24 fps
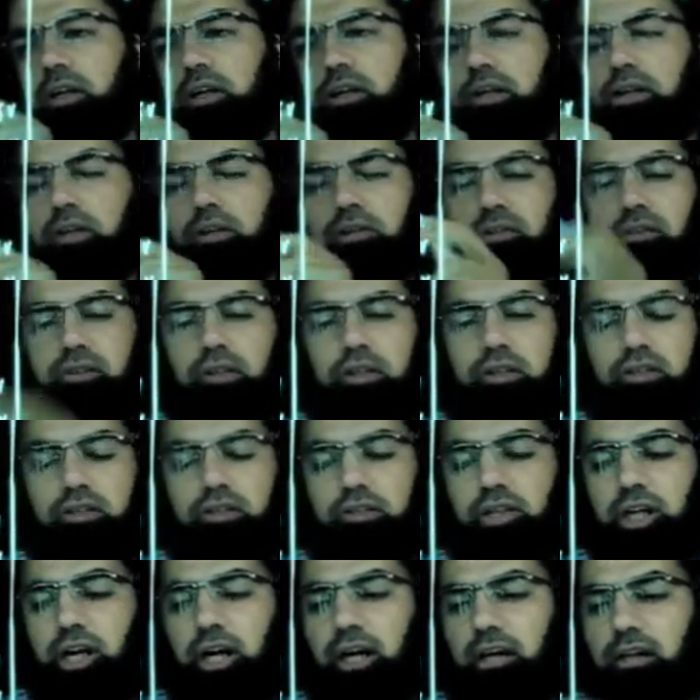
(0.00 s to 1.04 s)
is such
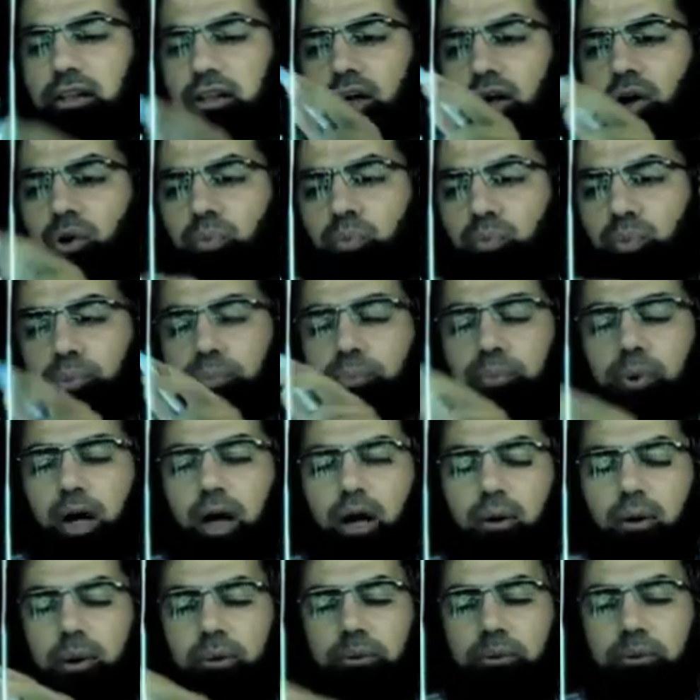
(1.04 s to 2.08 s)
that the output
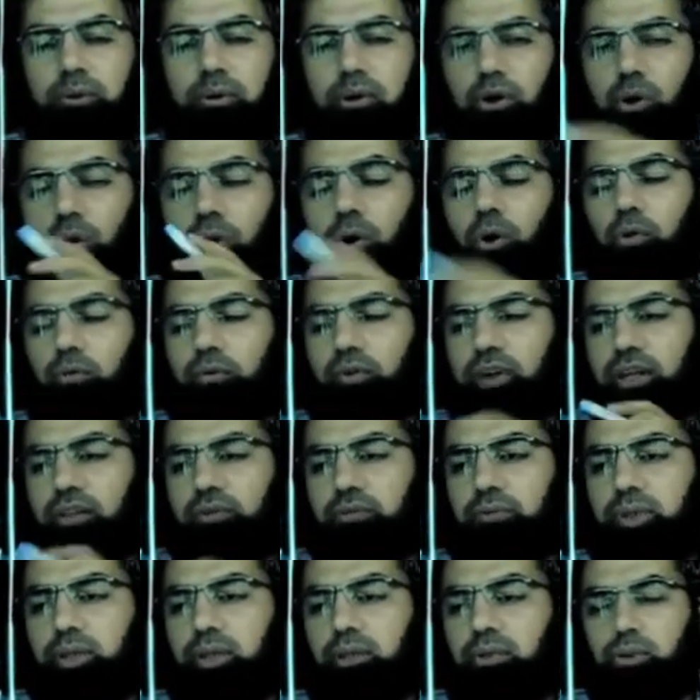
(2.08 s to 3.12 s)
power will always
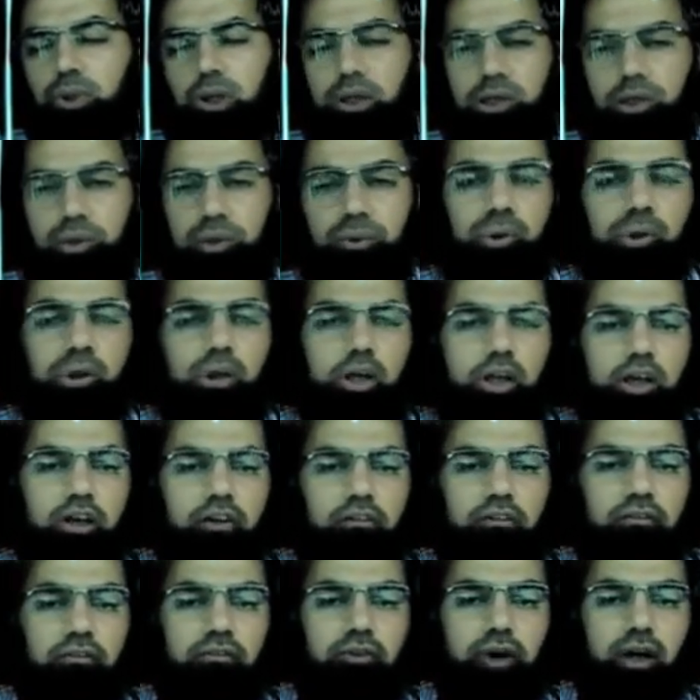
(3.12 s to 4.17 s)
be equal to
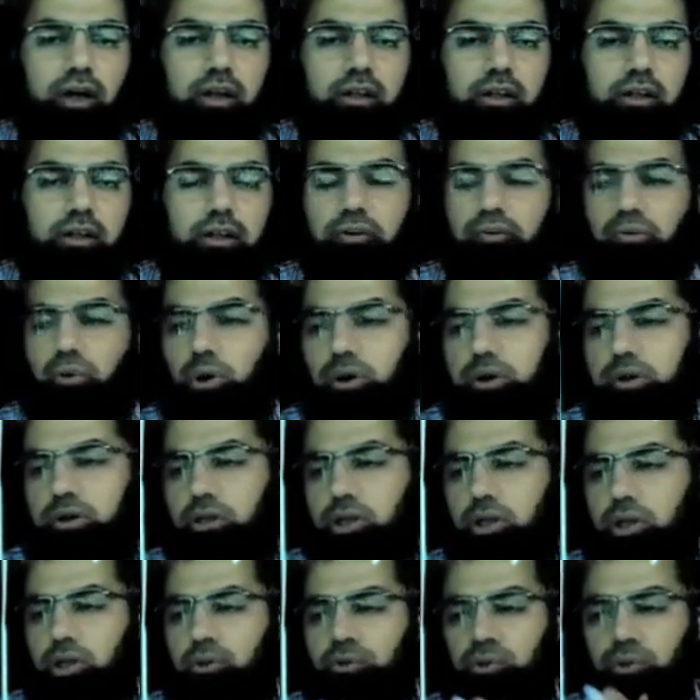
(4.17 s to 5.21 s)
100 watts.
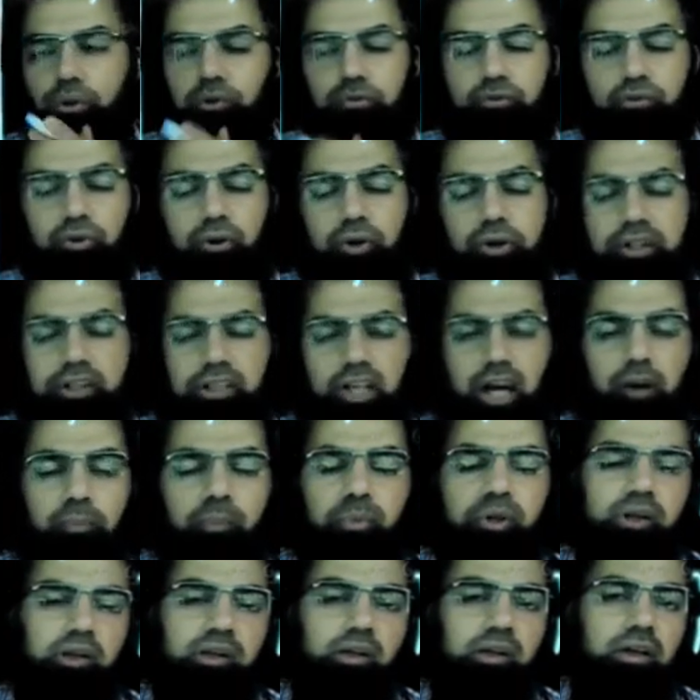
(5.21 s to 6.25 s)
So for
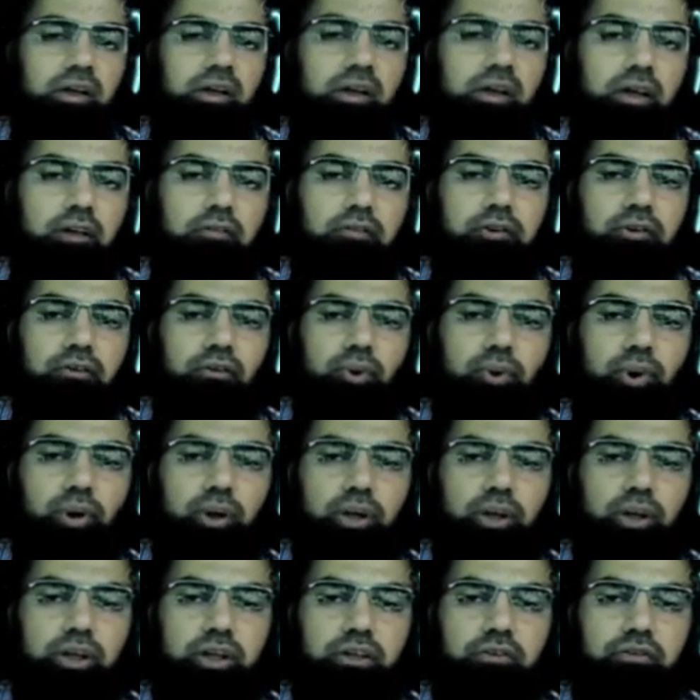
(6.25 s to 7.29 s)
example, if the
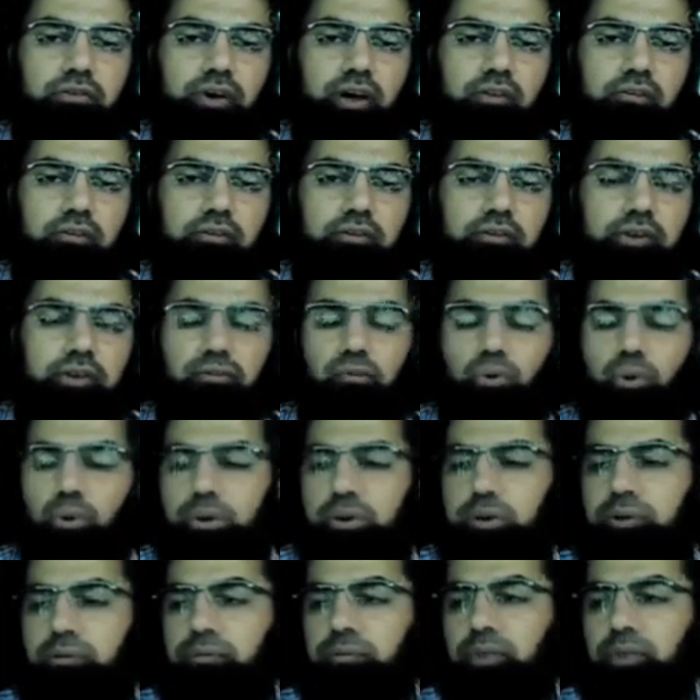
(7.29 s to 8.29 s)
voltage is 150 volts,